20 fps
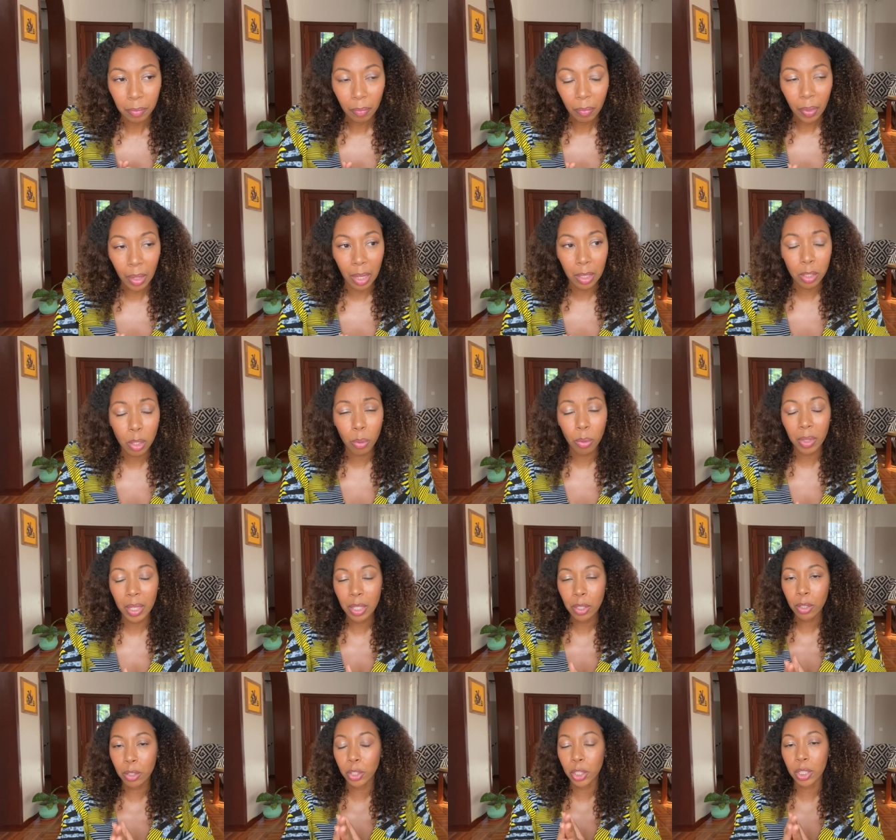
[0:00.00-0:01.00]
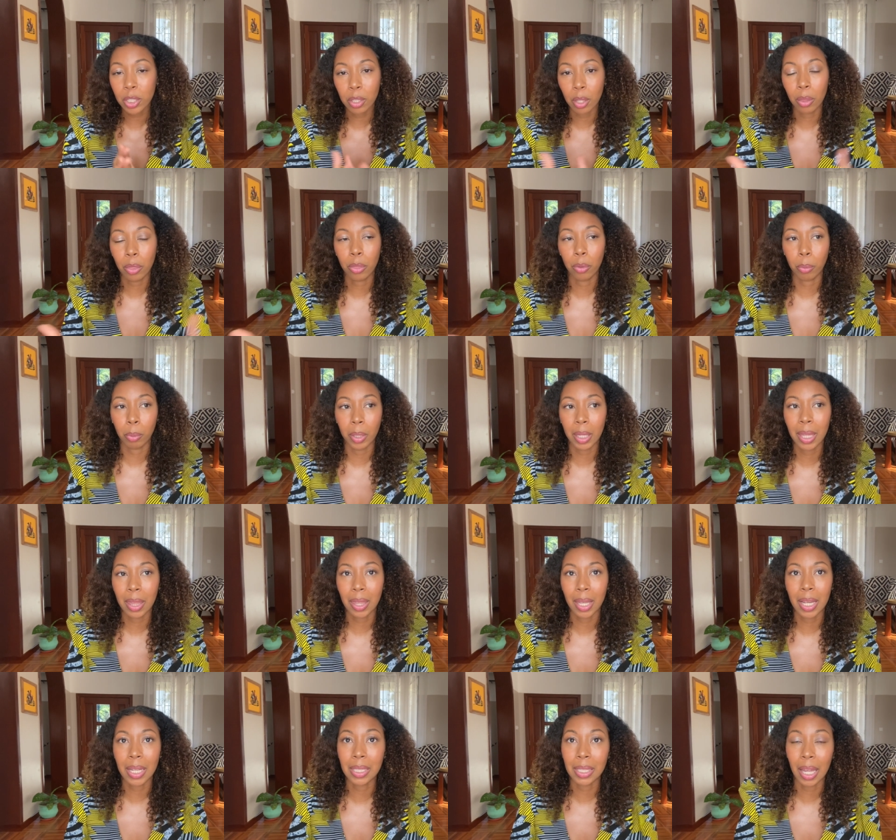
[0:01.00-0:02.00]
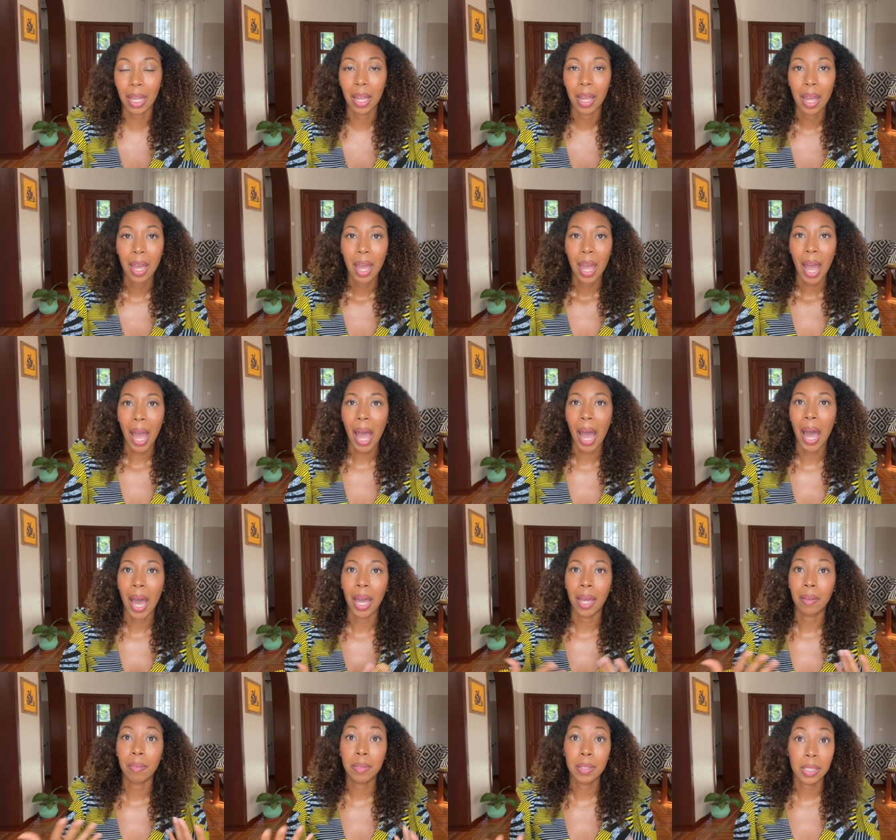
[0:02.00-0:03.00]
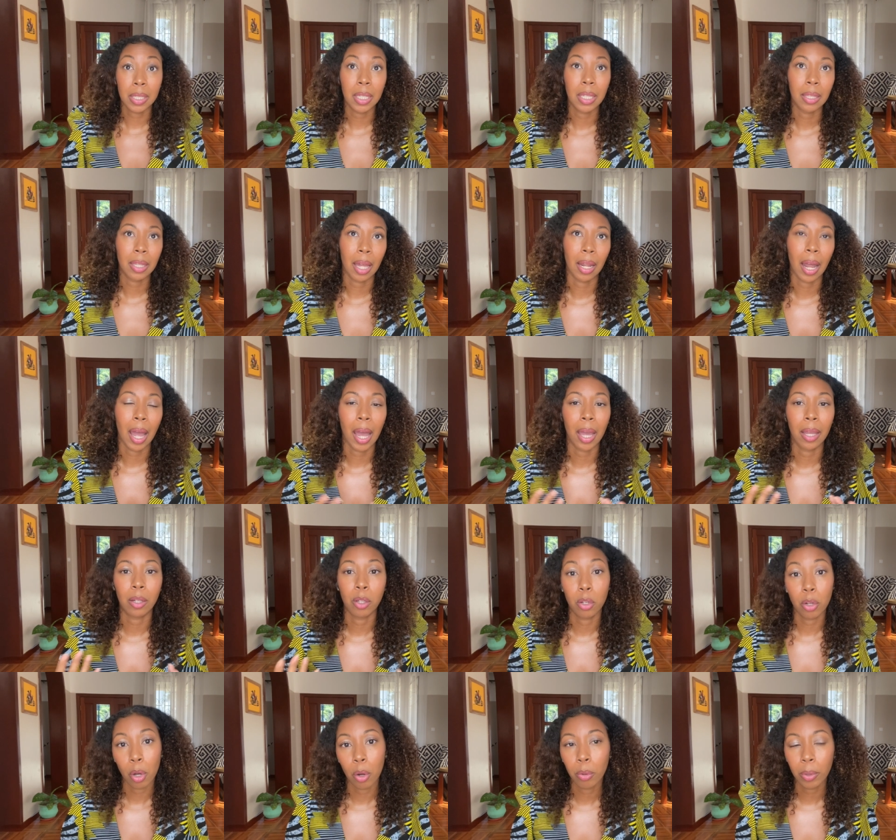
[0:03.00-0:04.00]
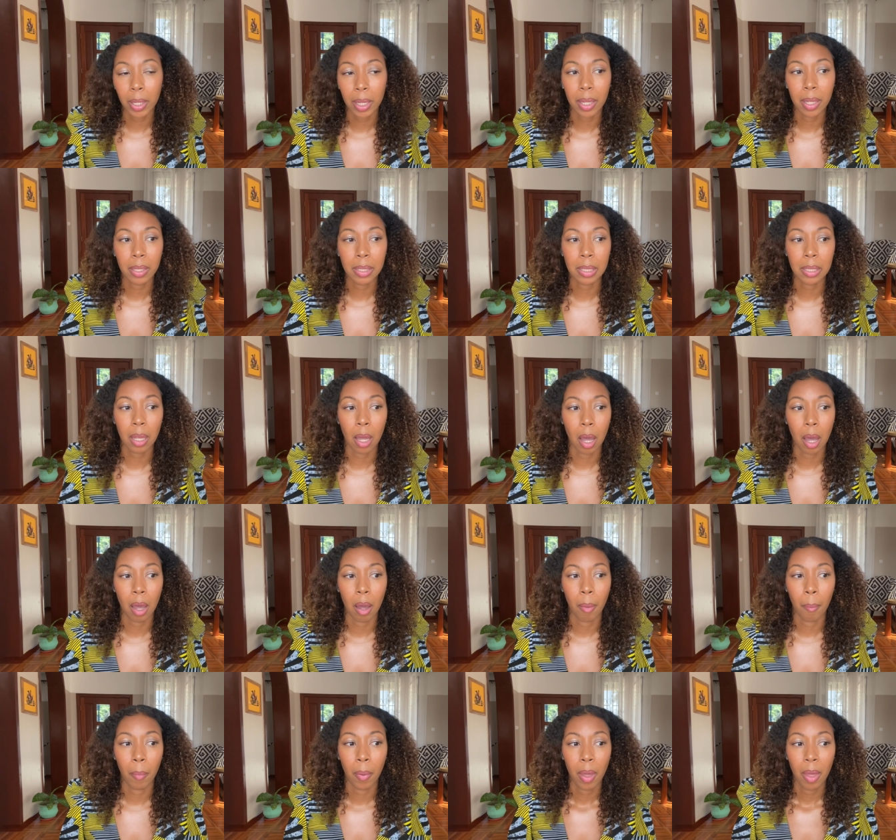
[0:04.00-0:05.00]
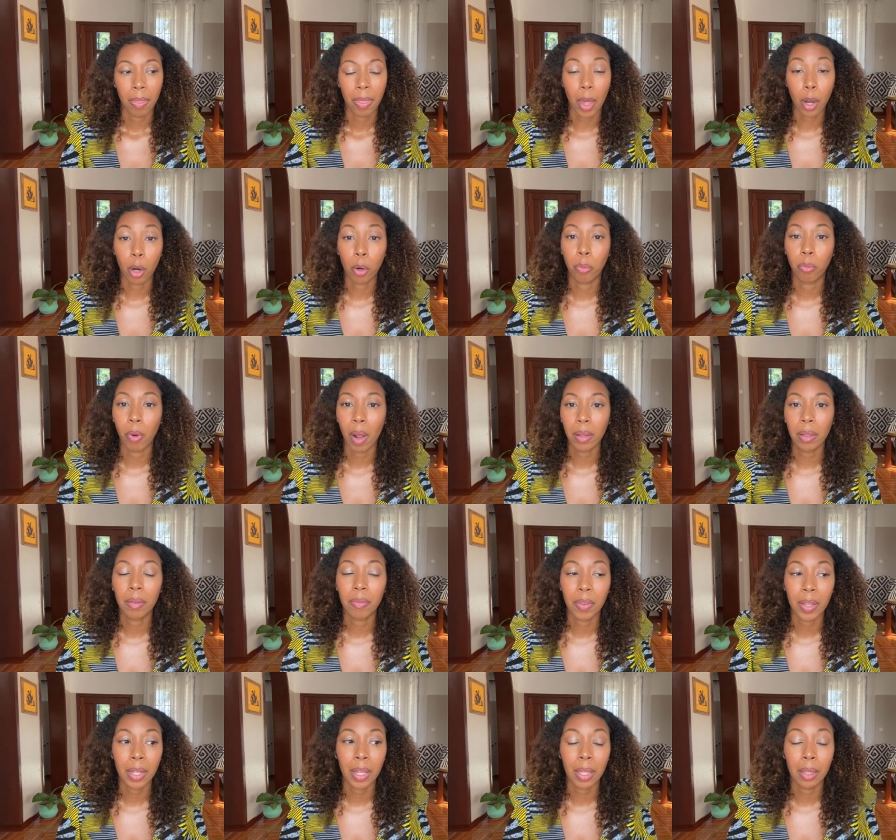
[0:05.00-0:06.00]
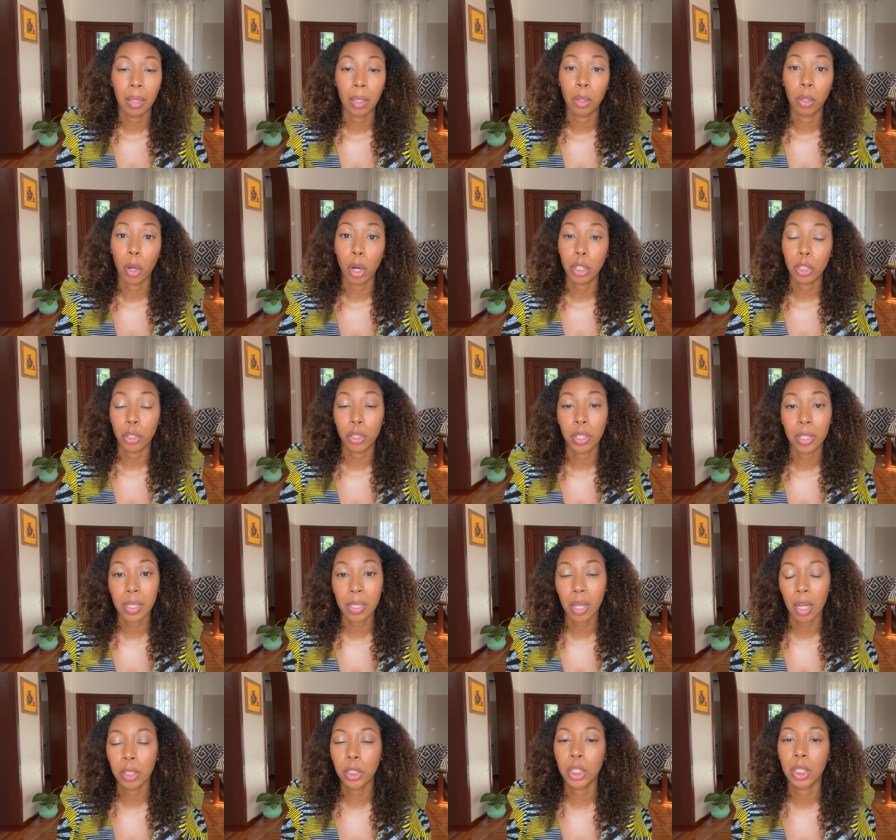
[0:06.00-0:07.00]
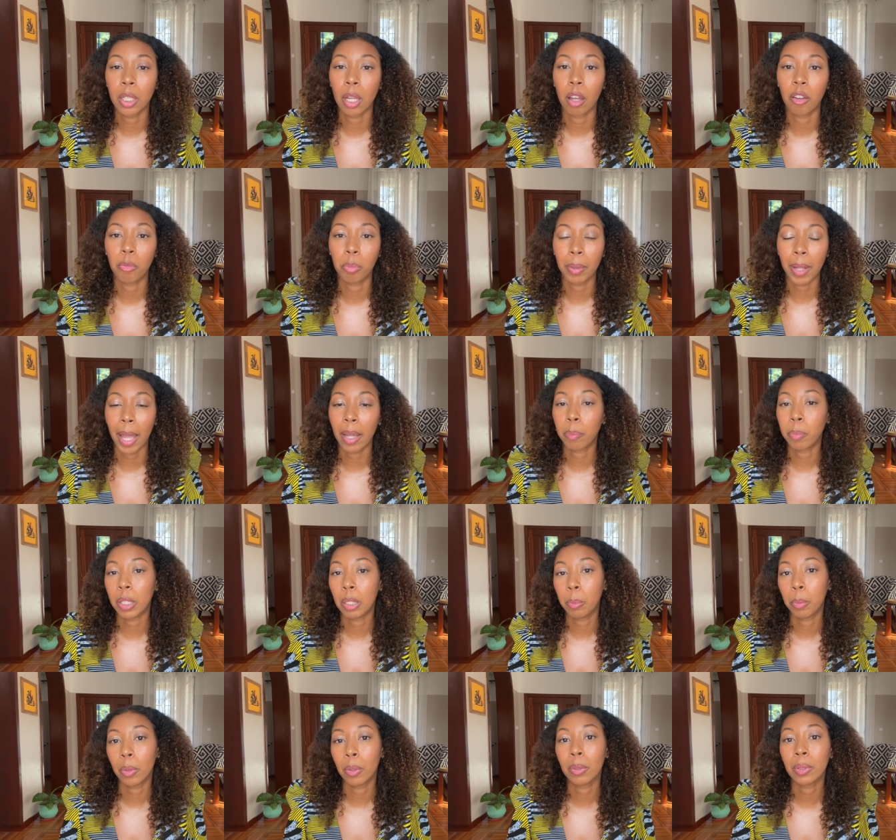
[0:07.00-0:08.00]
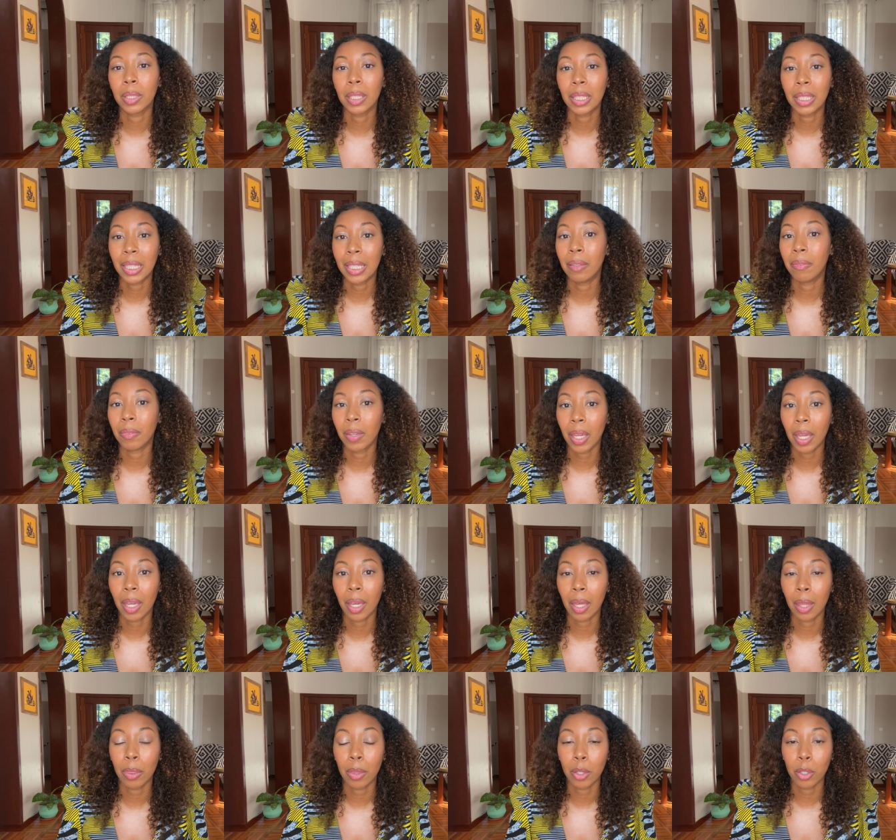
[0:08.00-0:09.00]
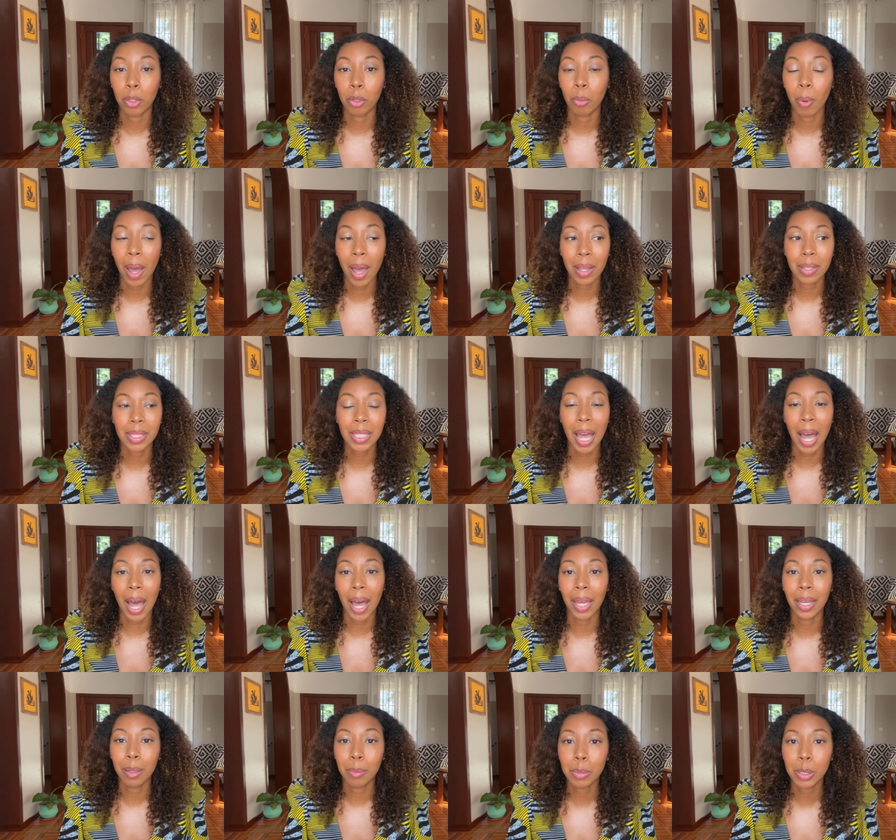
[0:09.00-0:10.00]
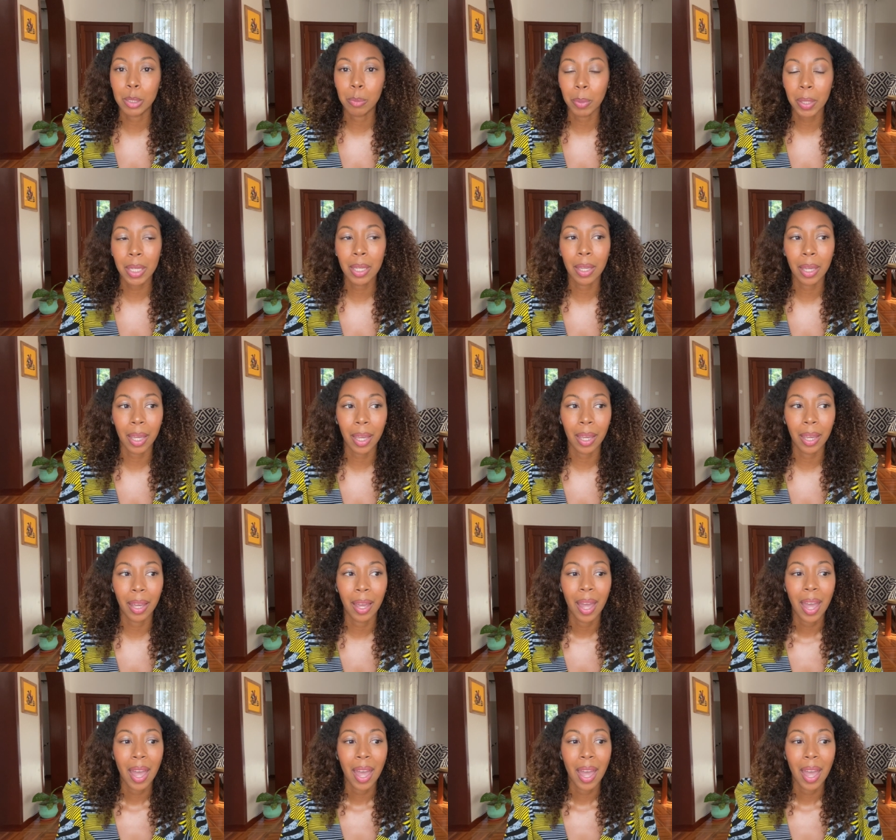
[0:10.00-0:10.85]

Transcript: And so these are just the three things that I've seen that I notice that are relevant in the larger discussion of Black people leaving the US. I am speaking